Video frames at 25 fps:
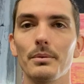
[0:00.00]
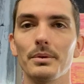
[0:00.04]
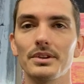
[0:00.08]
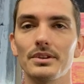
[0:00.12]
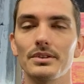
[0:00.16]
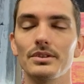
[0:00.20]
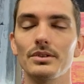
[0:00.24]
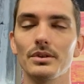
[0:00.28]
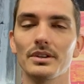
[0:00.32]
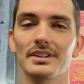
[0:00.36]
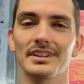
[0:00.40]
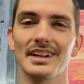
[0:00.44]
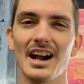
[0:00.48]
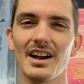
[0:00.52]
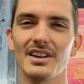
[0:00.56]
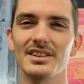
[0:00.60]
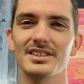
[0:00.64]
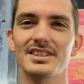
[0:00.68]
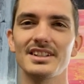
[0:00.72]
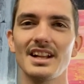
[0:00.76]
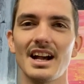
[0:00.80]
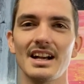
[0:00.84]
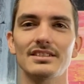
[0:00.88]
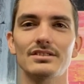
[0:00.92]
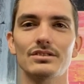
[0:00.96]
what they're doing. Now,
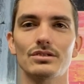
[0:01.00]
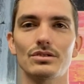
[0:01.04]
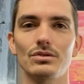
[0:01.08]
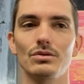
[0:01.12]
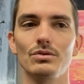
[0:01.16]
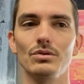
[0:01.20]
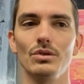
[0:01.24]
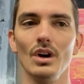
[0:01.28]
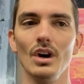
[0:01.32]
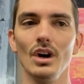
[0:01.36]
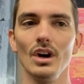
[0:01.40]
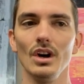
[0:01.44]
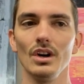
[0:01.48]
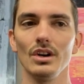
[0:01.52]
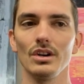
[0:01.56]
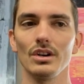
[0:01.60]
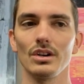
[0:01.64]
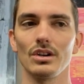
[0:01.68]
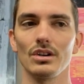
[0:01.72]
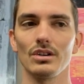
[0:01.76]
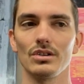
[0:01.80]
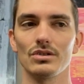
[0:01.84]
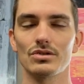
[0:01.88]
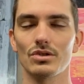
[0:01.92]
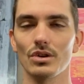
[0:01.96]
it's not to
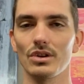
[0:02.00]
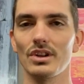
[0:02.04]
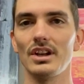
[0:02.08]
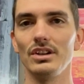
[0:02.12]
so